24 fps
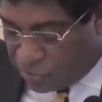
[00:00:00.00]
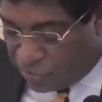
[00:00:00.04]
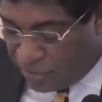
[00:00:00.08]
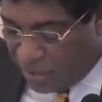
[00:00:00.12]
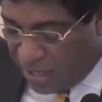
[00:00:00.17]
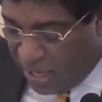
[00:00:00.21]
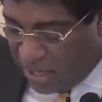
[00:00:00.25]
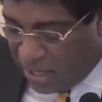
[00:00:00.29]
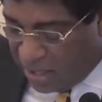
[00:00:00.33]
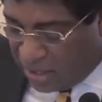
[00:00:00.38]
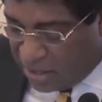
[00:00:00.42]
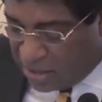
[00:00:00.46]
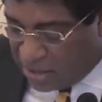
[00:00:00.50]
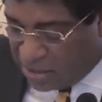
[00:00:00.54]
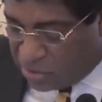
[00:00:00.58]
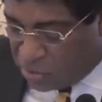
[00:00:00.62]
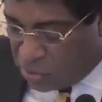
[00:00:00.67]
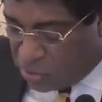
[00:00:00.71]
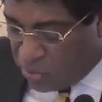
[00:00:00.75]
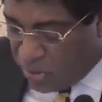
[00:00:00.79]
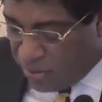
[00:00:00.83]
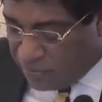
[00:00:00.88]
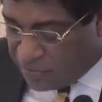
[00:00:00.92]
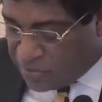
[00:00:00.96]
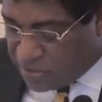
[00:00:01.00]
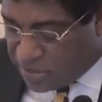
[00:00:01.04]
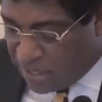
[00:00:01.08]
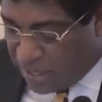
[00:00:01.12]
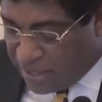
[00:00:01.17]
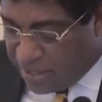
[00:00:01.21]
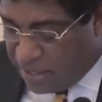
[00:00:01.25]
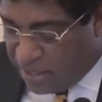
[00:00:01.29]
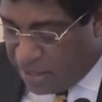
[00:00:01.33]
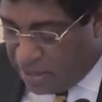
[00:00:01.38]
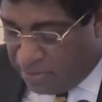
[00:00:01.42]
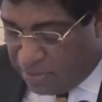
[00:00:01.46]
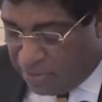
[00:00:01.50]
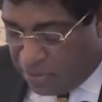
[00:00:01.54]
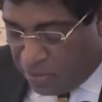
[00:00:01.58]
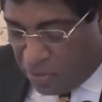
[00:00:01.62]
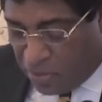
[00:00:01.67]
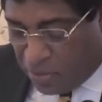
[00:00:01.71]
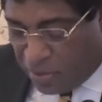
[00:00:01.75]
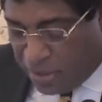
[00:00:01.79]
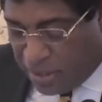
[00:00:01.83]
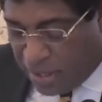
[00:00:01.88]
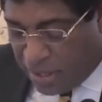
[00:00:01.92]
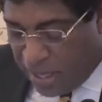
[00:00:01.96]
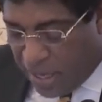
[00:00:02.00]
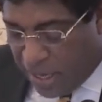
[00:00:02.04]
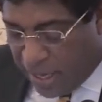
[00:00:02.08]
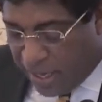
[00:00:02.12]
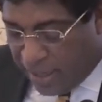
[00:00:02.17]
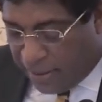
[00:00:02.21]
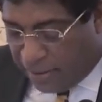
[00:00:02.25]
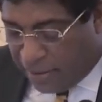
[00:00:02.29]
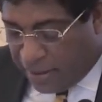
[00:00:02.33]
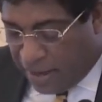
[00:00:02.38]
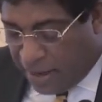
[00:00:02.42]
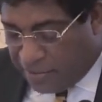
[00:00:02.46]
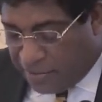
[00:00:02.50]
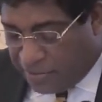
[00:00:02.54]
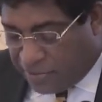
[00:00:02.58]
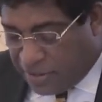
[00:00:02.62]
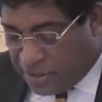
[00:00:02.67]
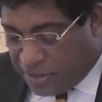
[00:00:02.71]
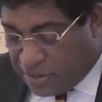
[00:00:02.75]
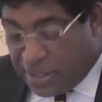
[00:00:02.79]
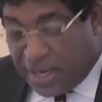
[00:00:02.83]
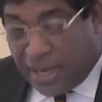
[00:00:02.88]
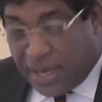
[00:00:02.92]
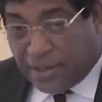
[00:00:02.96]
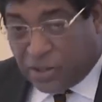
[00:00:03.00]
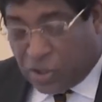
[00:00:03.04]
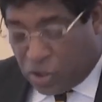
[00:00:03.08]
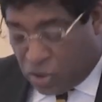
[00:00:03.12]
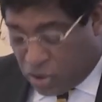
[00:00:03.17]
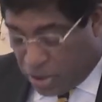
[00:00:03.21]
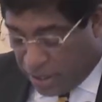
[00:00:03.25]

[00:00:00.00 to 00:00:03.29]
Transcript: Sri Lankans who have studied abroad in countries like